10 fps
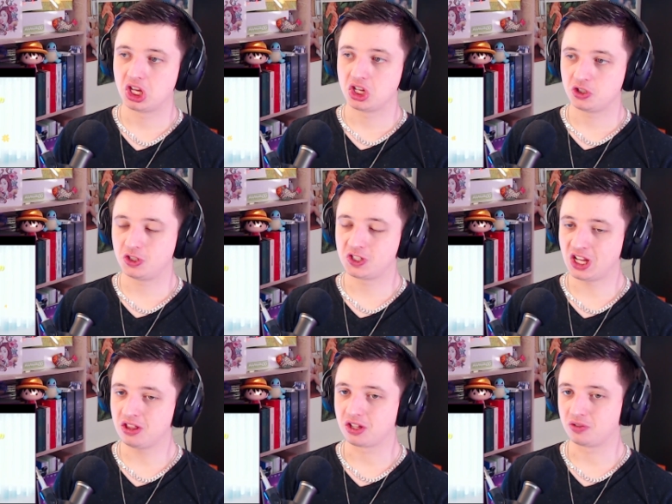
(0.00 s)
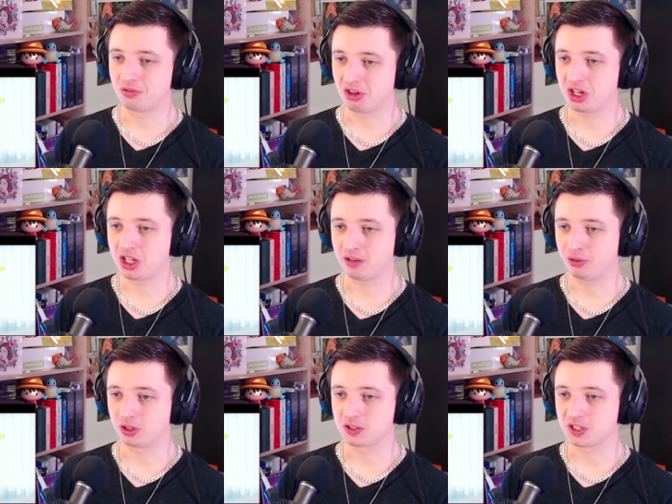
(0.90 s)
She sang that really
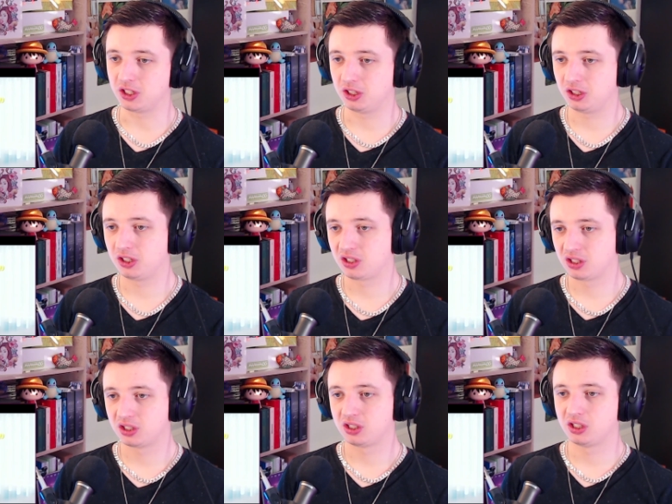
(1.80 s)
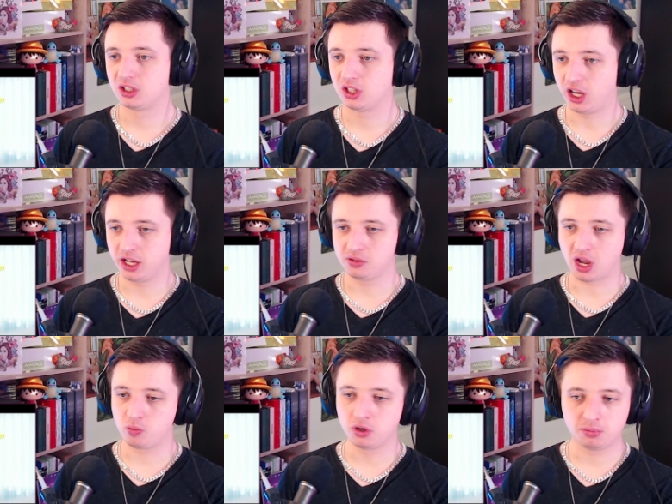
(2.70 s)
effortlessly. I
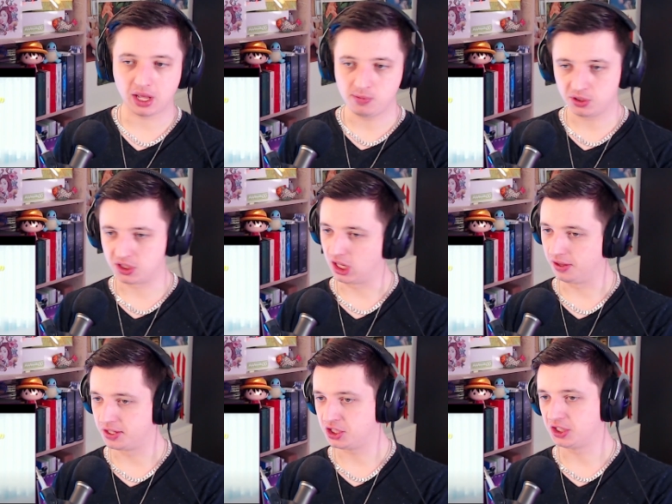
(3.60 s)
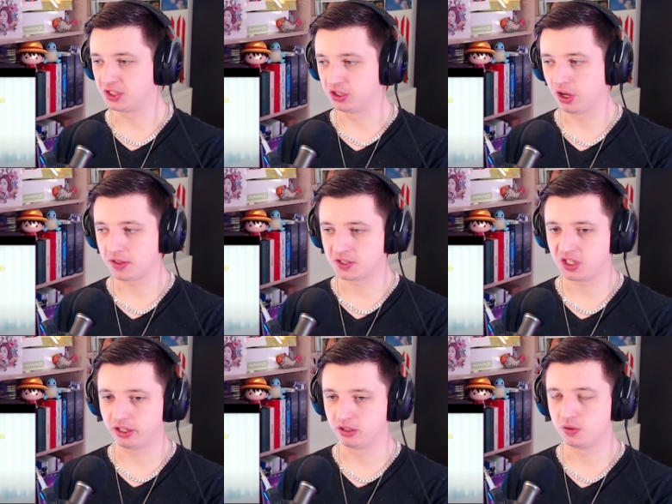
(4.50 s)
wouldn't be able to tell that she's not a
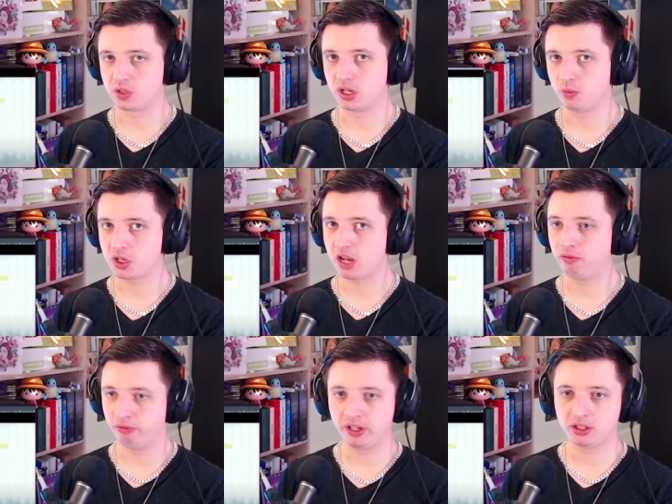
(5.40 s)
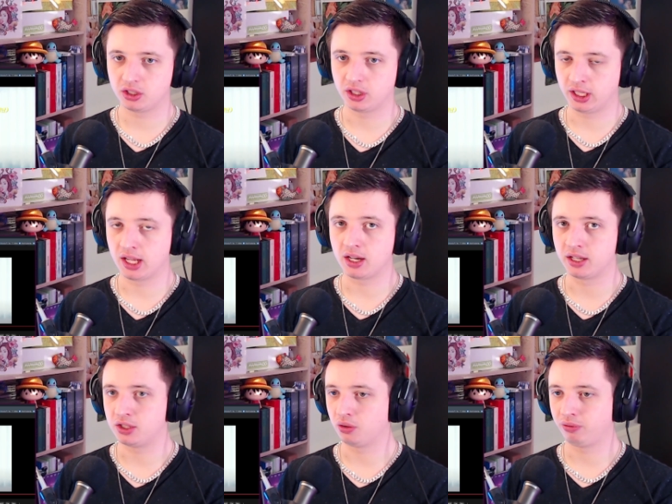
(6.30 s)
singer usually, which I think, again, I
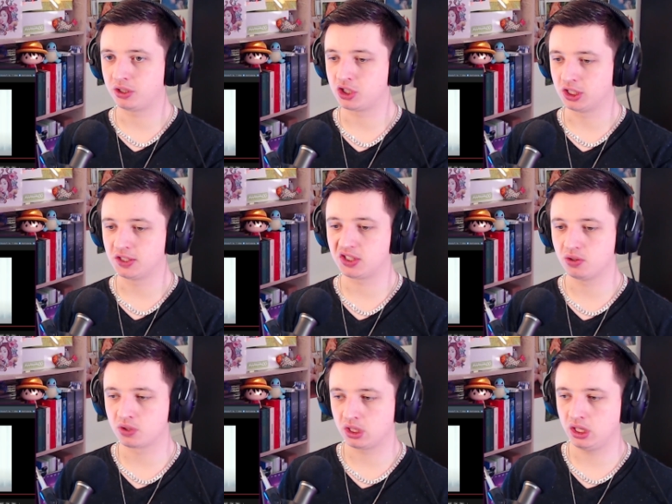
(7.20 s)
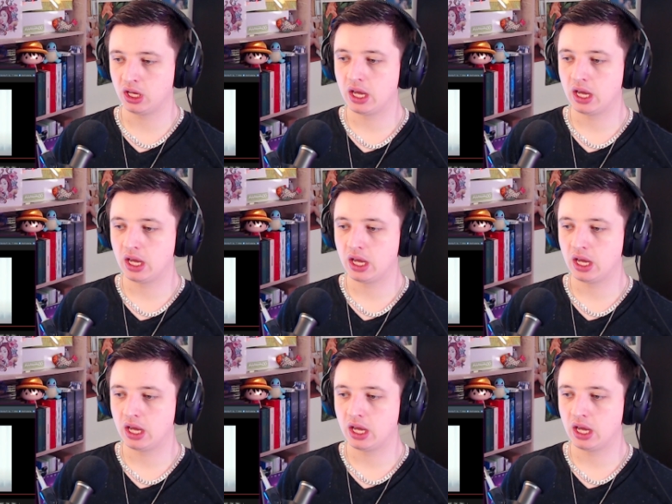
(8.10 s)
don't think she is usually